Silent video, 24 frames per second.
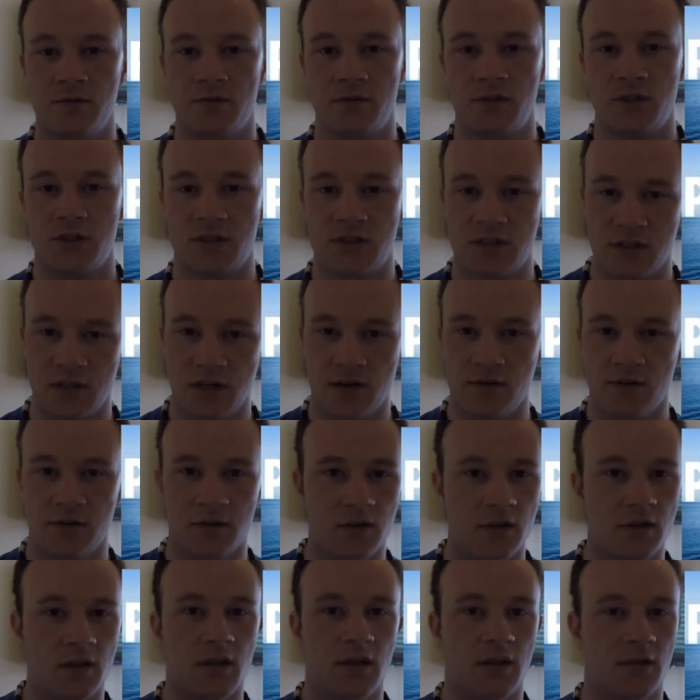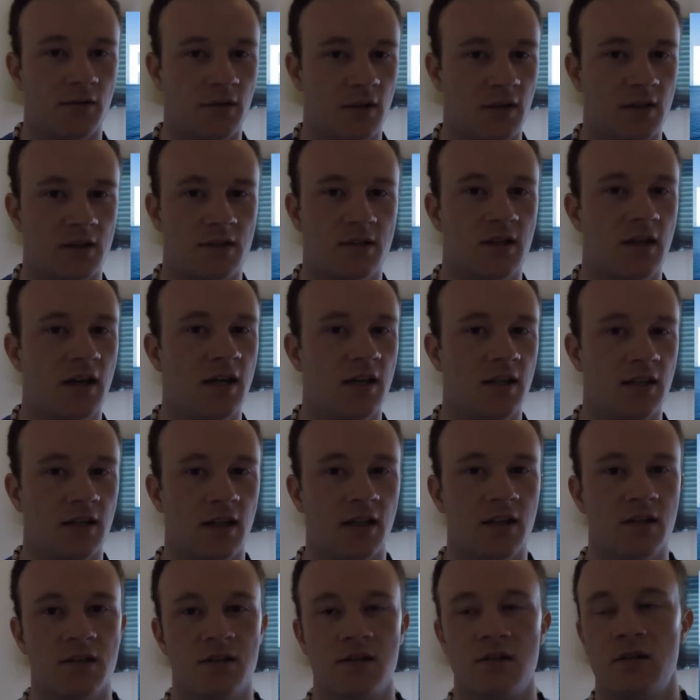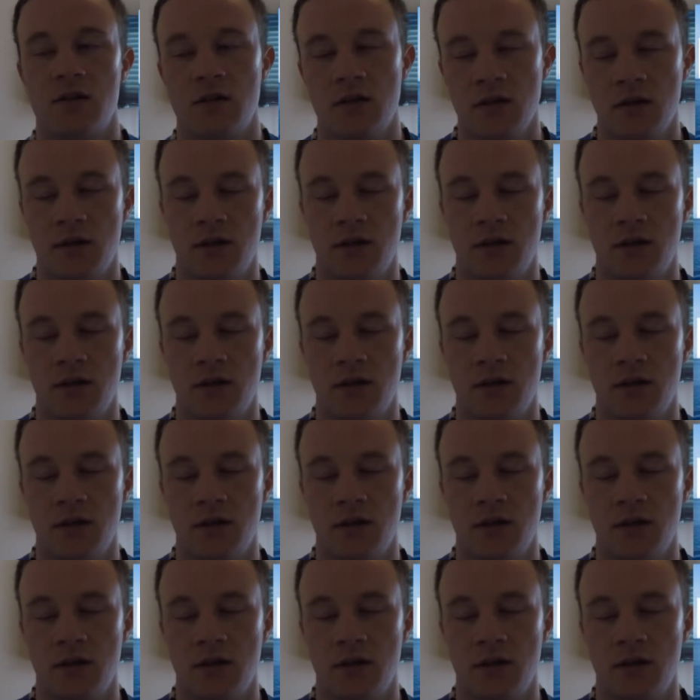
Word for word: just now getting around to saying this.